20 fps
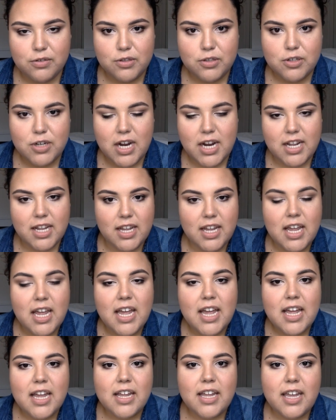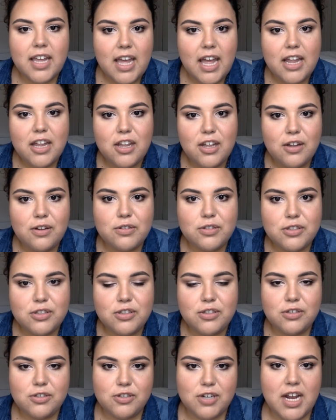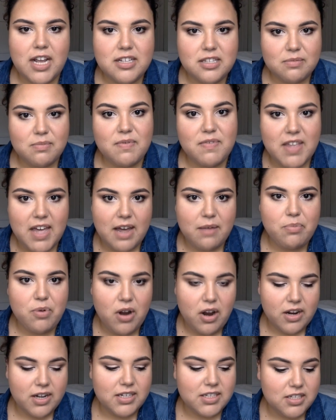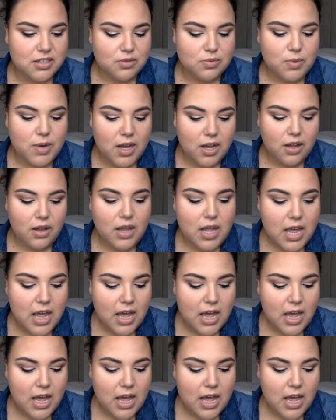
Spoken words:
try to get you to try some of that product as well.